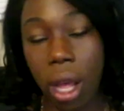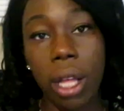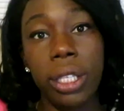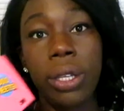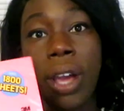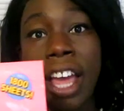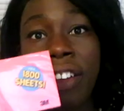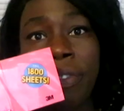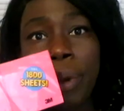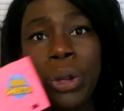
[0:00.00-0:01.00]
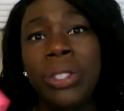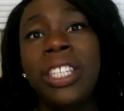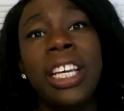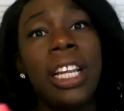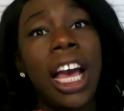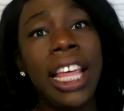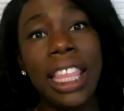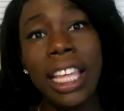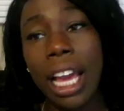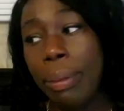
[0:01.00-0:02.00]
I also have Post-it. I
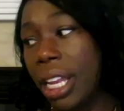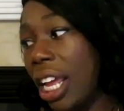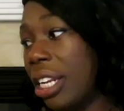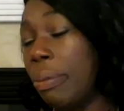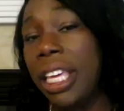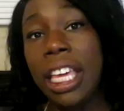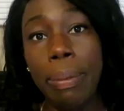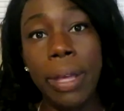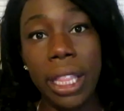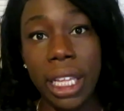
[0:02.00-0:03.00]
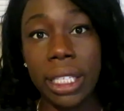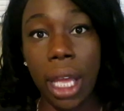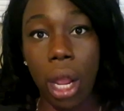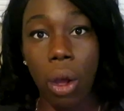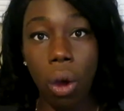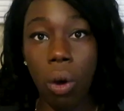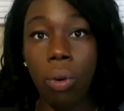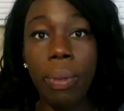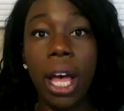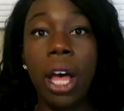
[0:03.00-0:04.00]
think I'm going to end up keeping these at
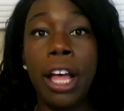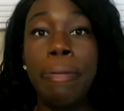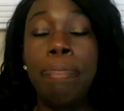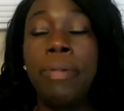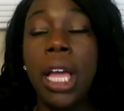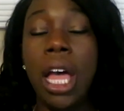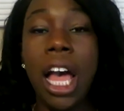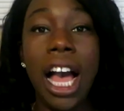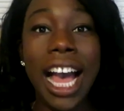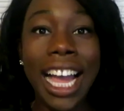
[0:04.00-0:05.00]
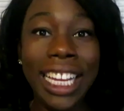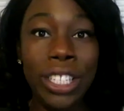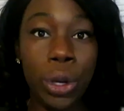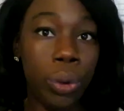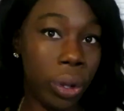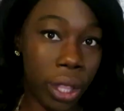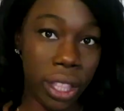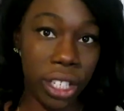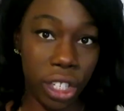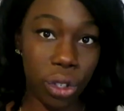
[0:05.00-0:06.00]
home. I don't know
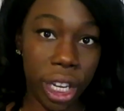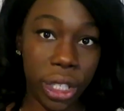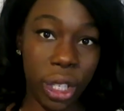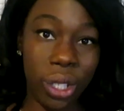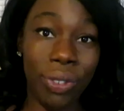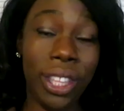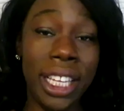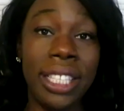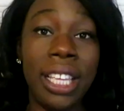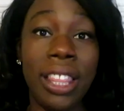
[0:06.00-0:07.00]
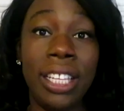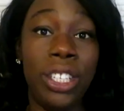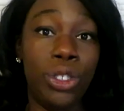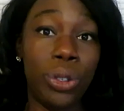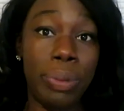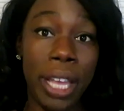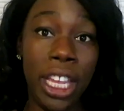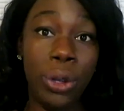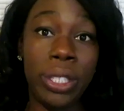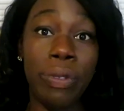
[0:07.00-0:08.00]
that the teacher has a use for these. The teachers
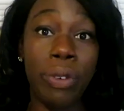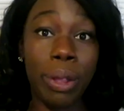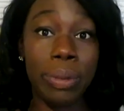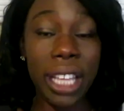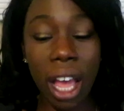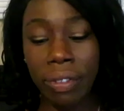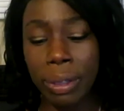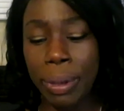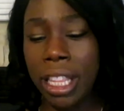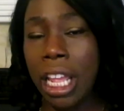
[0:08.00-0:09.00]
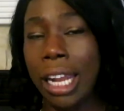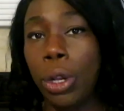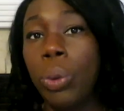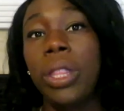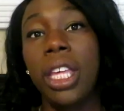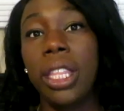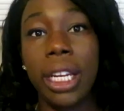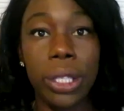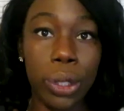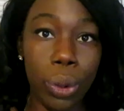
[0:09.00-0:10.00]
may use it for themselves, but I don't think
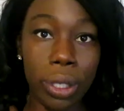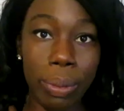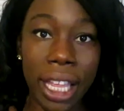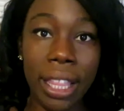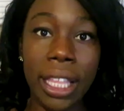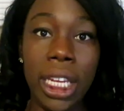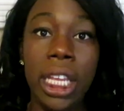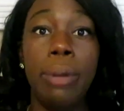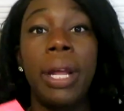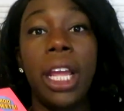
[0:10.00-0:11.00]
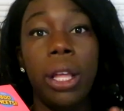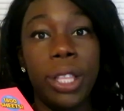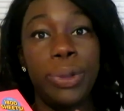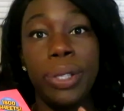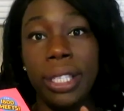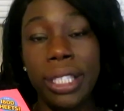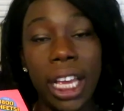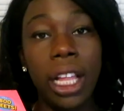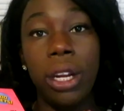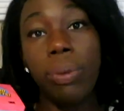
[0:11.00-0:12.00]
that it's a school supply that they need. But this was on
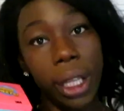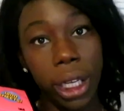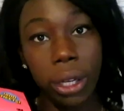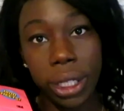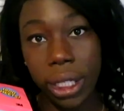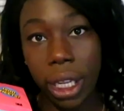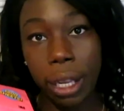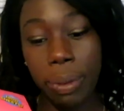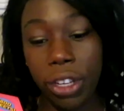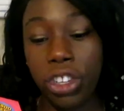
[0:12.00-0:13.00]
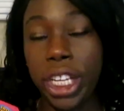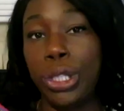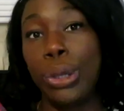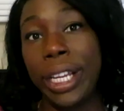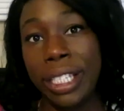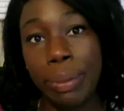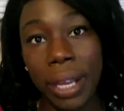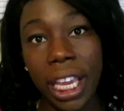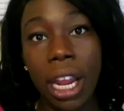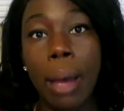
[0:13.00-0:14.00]
sale and a really good deal at BJ's, so I
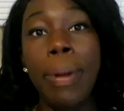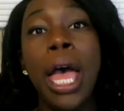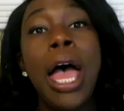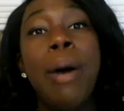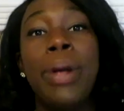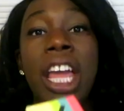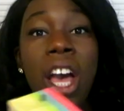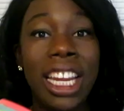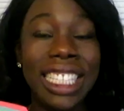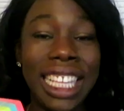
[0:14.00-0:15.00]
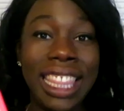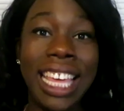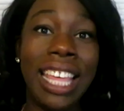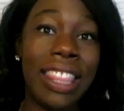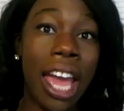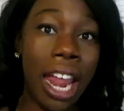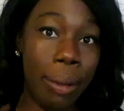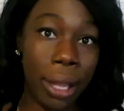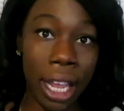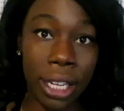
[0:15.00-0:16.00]
did pick it up. But I honestly think that
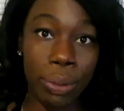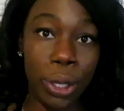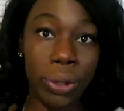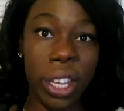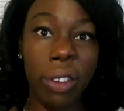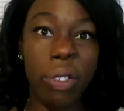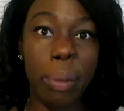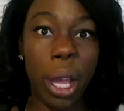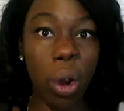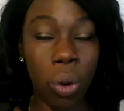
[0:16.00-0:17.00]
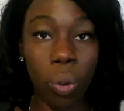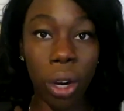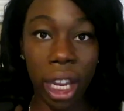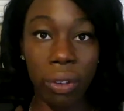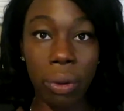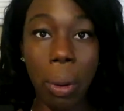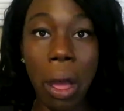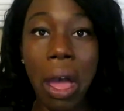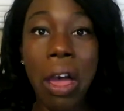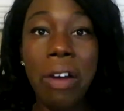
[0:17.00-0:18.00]
I'm going to end up using it for my own working
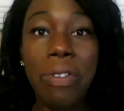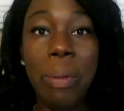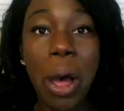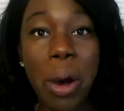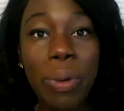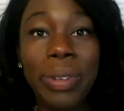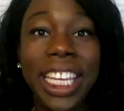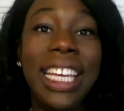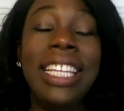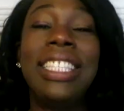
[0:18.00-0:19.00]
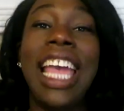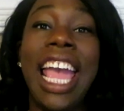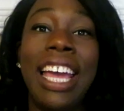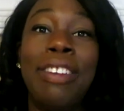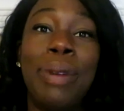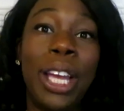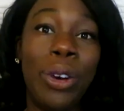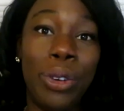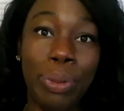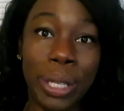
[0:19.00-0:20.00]
from home needs and
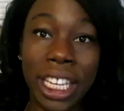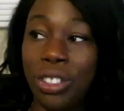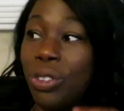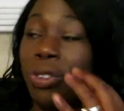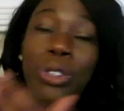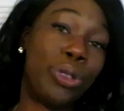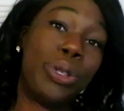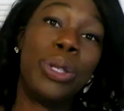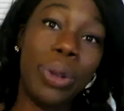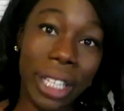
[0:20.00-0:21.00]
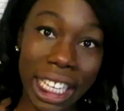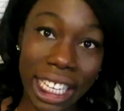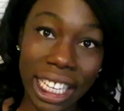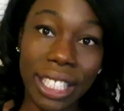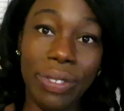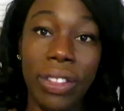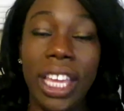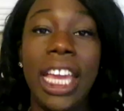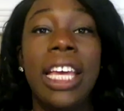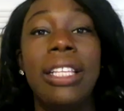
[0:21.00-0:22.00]
my own potential virtual schooling needs for
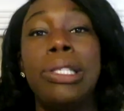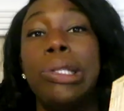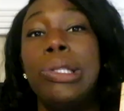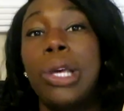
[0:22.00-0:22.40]
the kids.